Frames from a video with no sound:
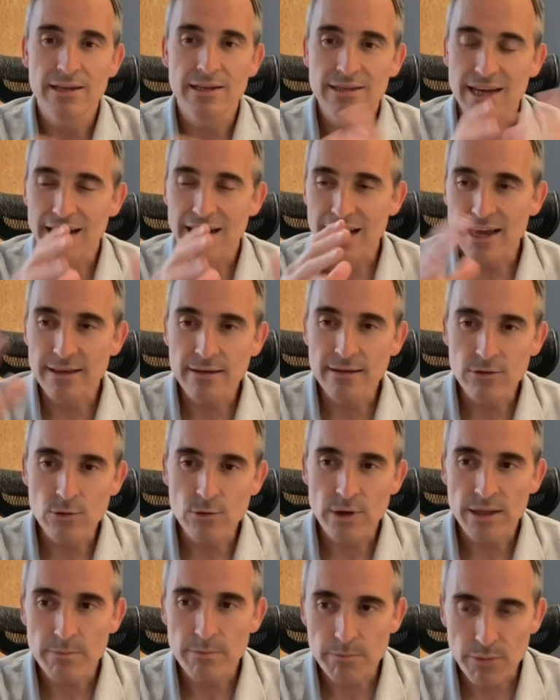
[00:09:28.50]
it's an
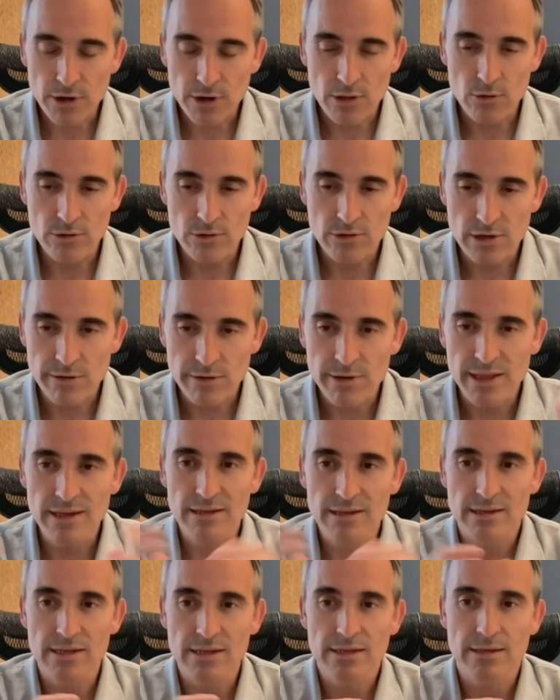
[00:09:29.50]
end-to-end
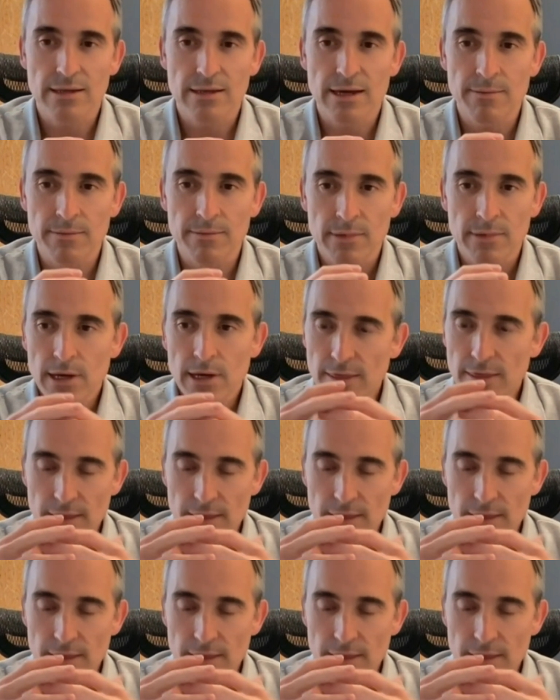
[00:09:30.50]
productivity system